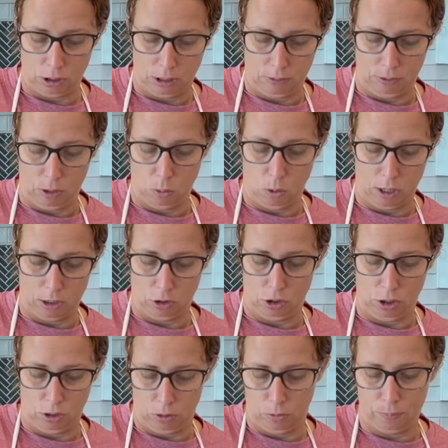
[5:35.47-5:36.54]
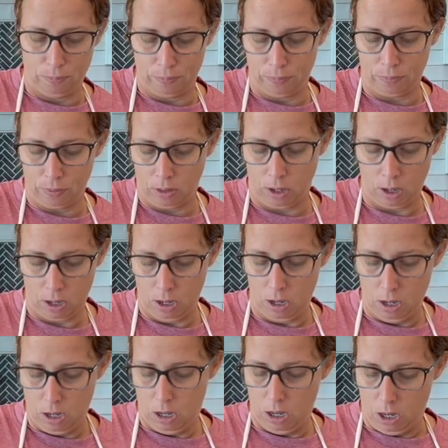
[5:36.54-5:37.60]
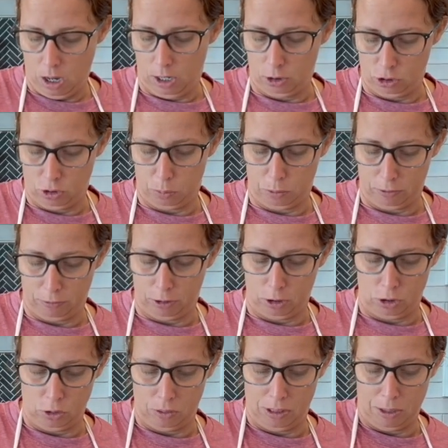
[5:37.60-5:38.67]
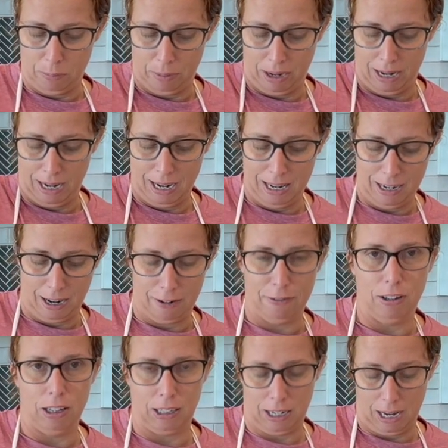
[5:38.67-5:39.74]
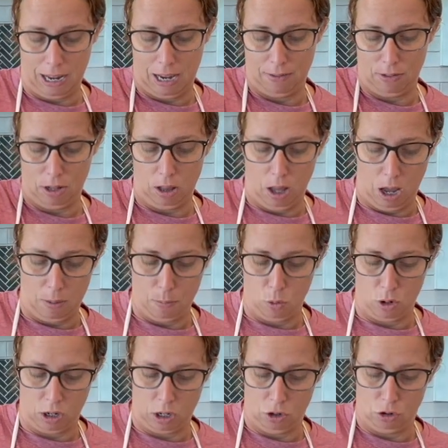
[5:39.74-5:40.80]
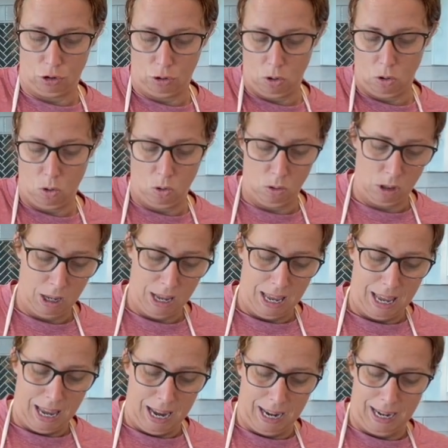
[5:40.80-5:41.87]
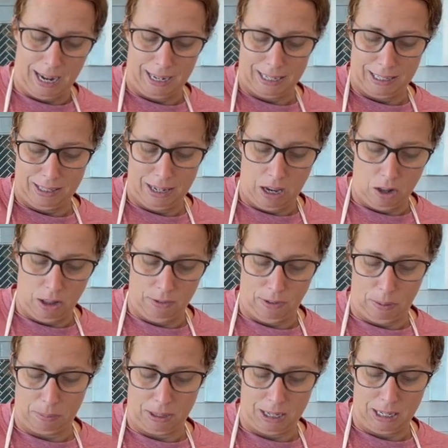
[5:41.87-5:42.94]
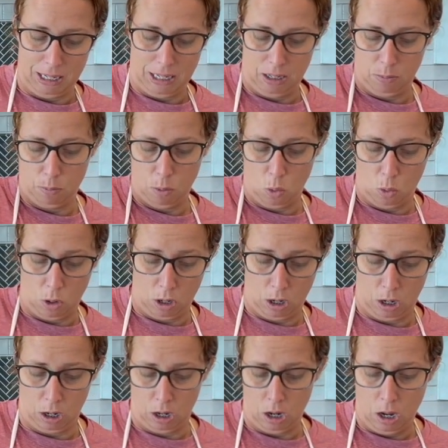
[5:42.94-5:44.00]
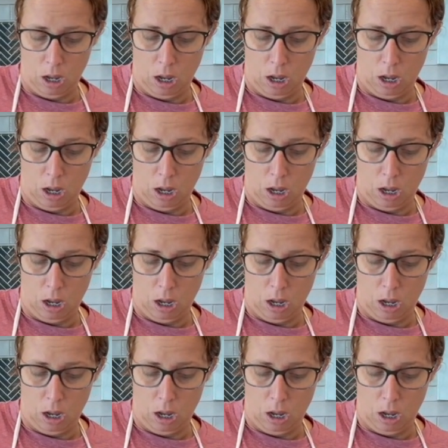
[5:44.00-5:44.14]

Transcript: if you want to. I just prefer doing it by hand. I feel like I have a lot more control, and I can tell if I'm going to need more